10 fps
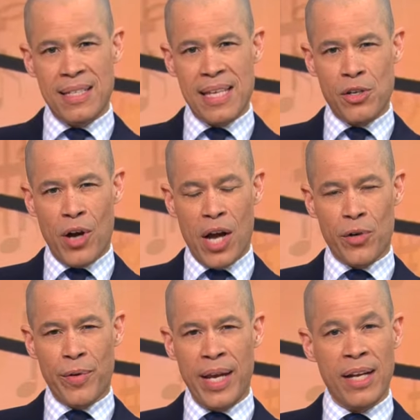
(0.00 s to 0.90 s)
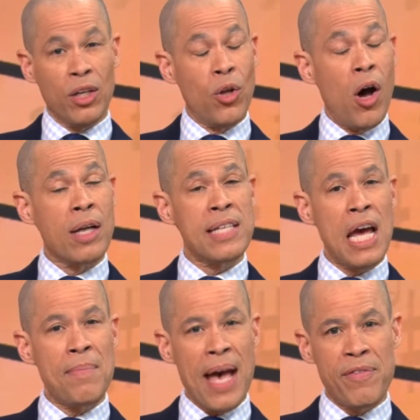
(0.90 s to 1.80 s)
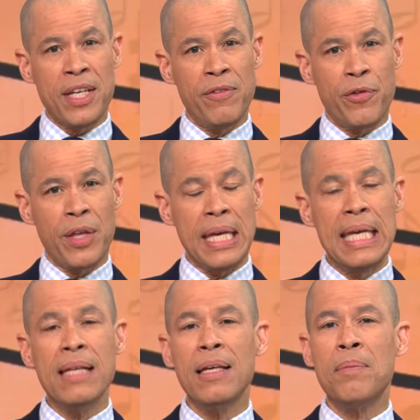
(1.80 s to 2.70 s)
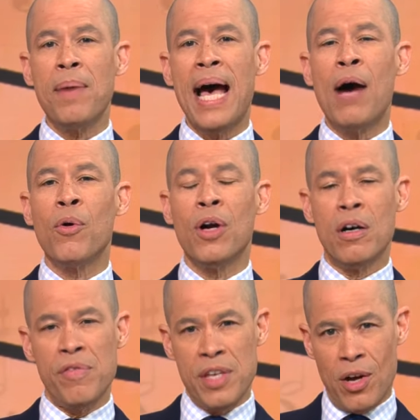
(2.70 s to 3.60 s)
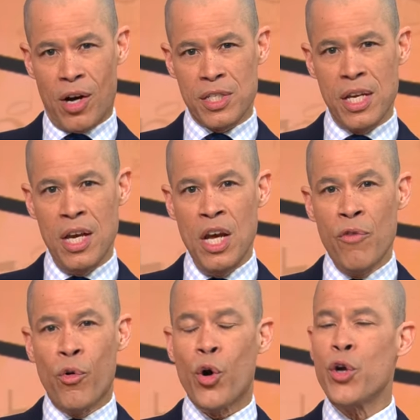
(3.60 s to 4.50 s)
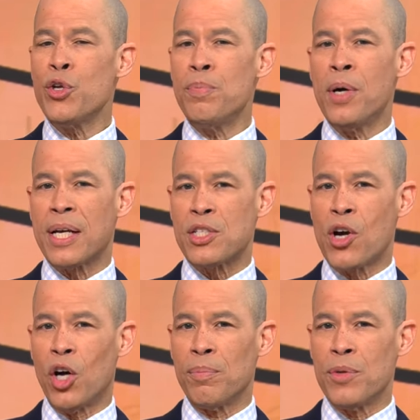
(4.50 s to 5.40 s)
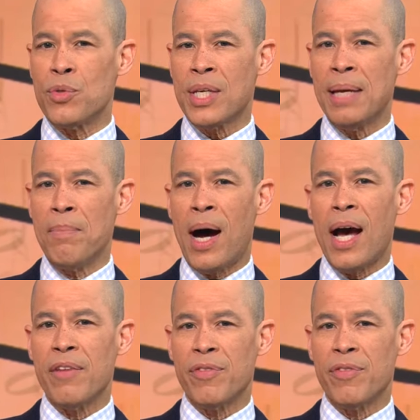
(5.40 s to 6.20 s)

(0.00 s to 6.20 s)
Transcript: Center honoree and a longtime advocate for the healing power of the arts. For her new book, it's called Music and Mind.